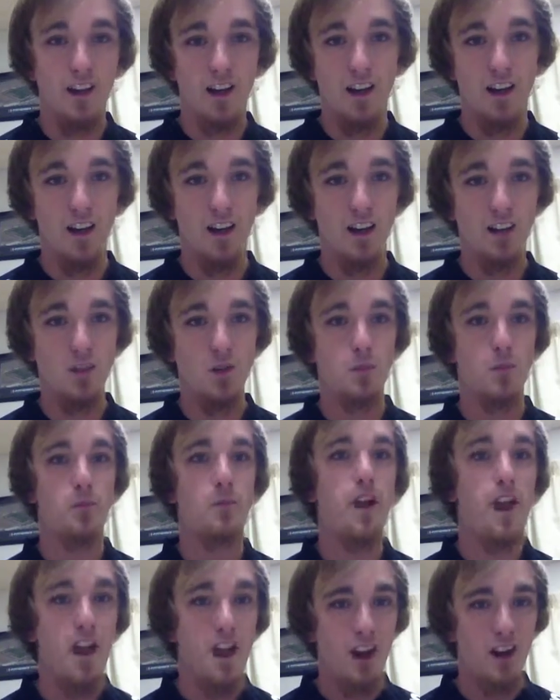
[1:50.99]
to
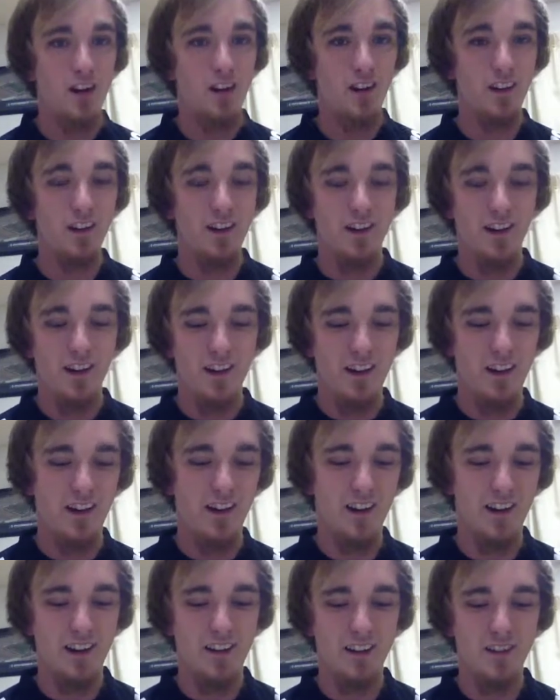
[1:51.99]
prepare
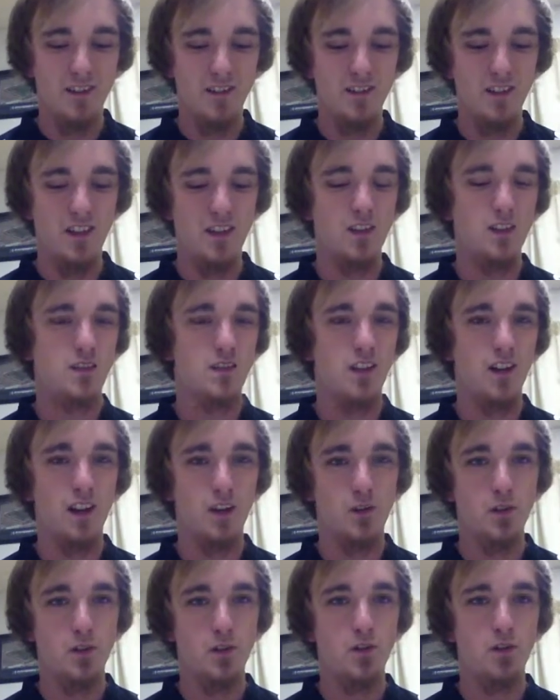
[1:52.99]
his
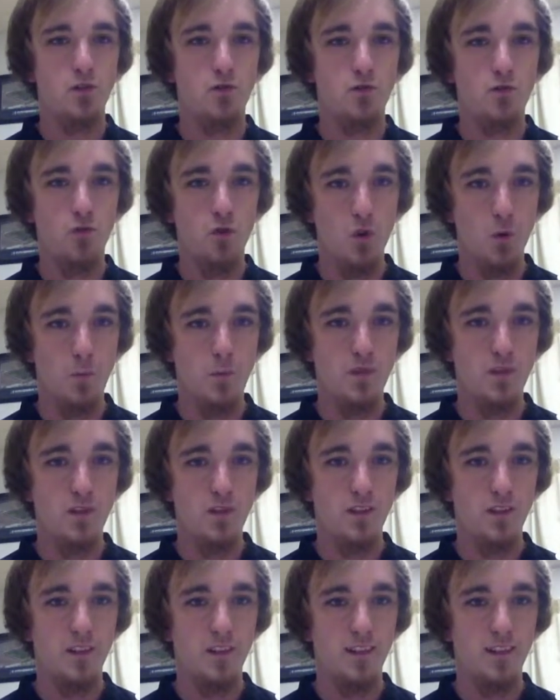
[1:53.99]
Christian troops